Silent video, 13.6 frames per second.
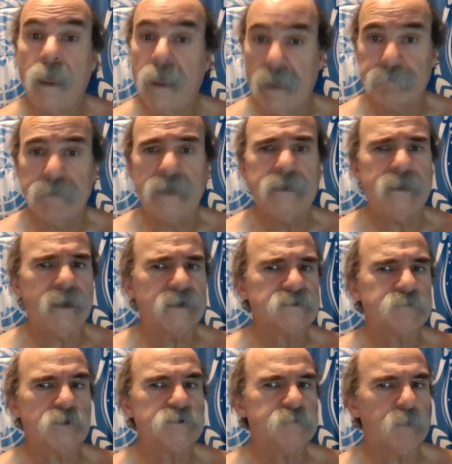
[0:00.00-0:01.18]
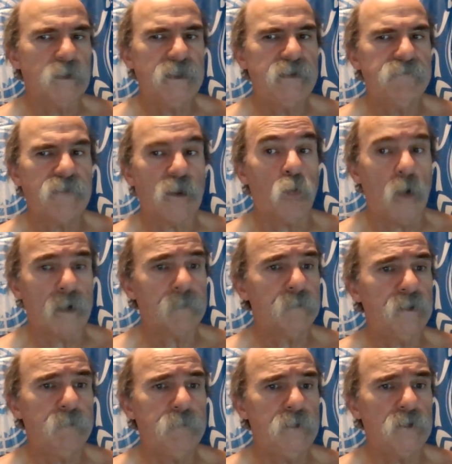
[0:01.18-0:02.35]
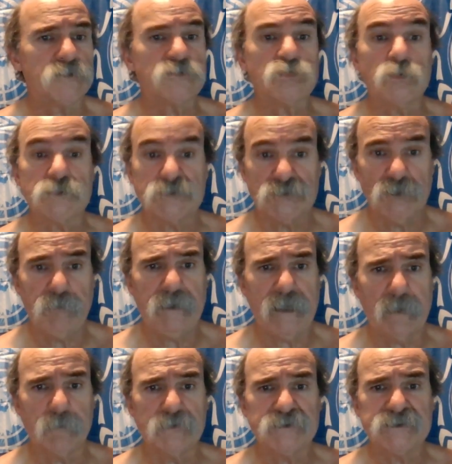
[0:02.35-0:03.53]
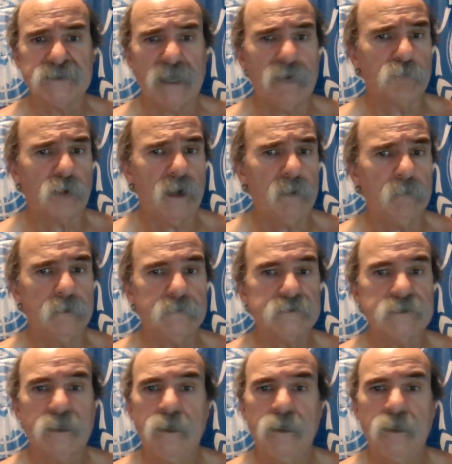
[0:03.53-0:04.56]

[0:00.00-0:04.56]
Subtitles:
and many experts believe that quantum computers will soon be able to solve problems